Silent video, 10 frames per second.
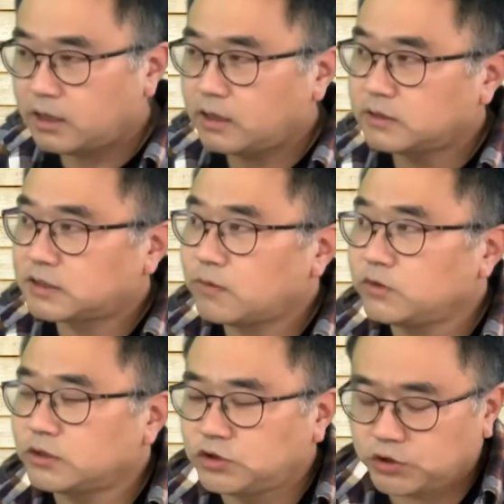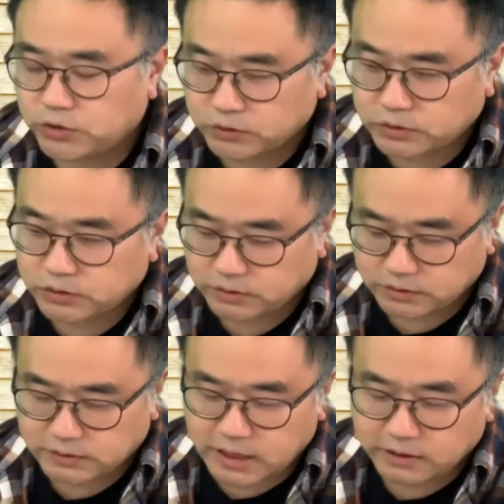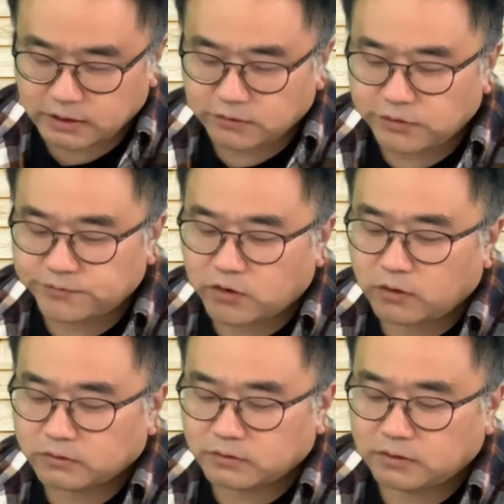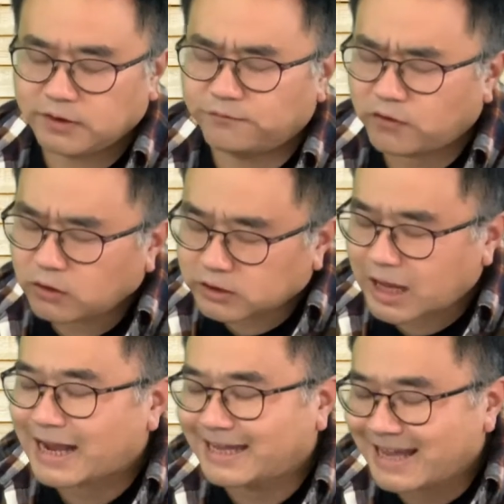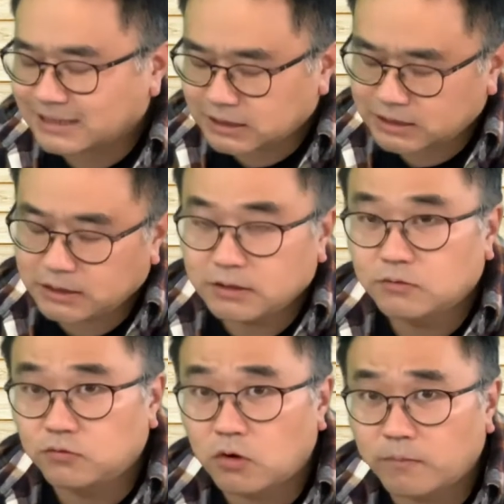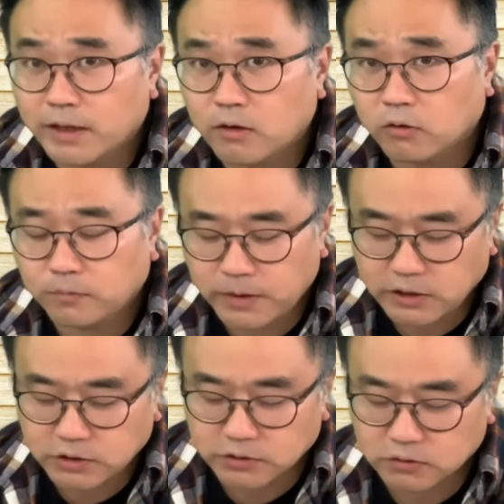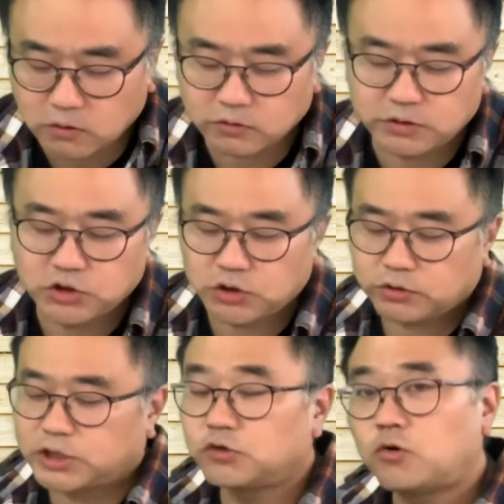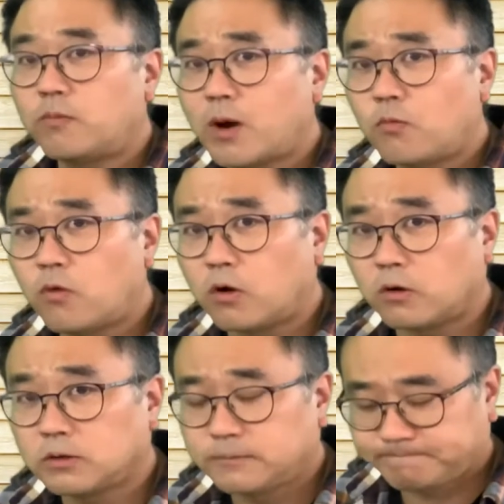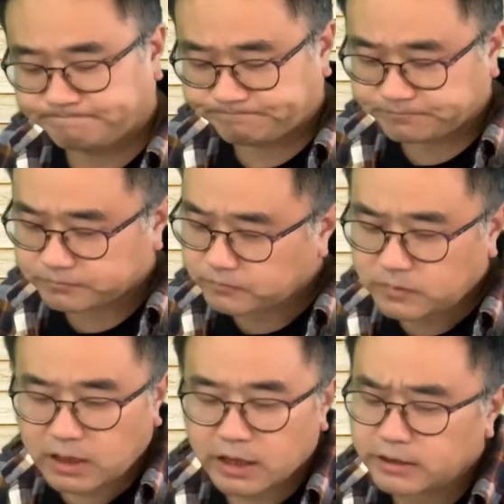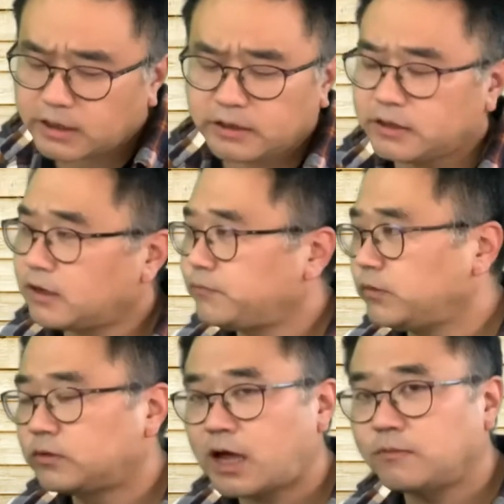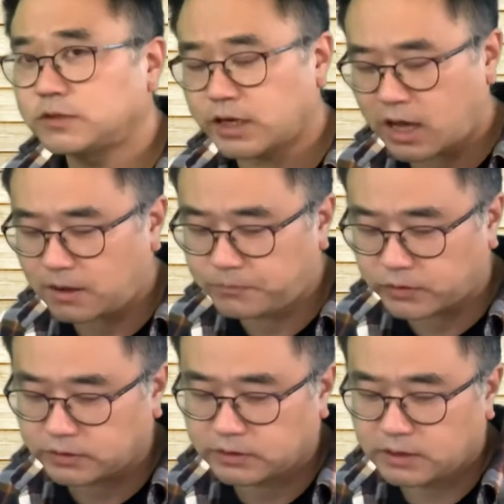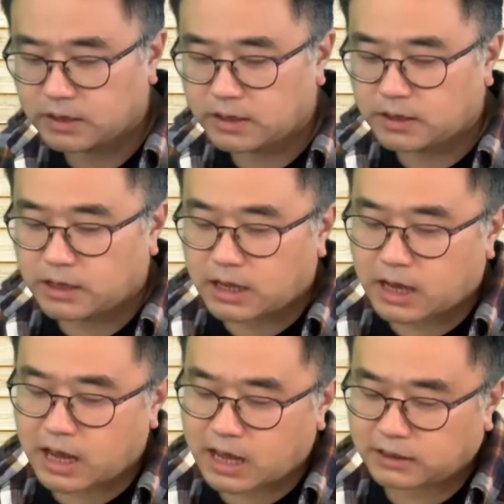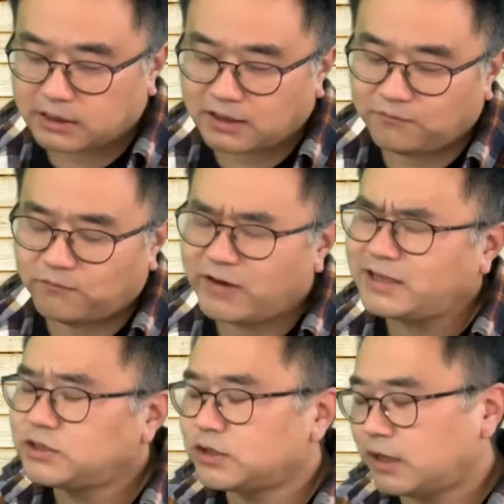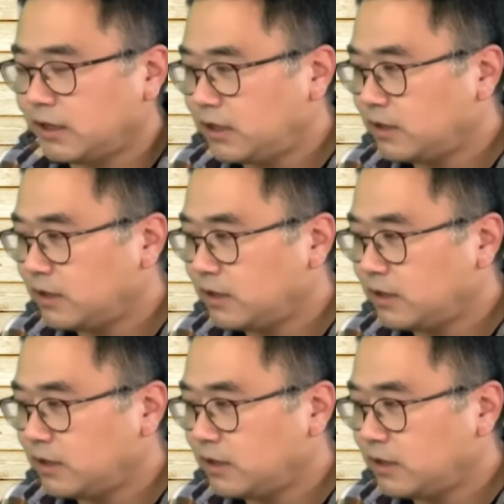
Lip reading: some of the Jews started to revolt against Roman occupations called Jewish-Roman Wars. There are a few times it happened, and eventually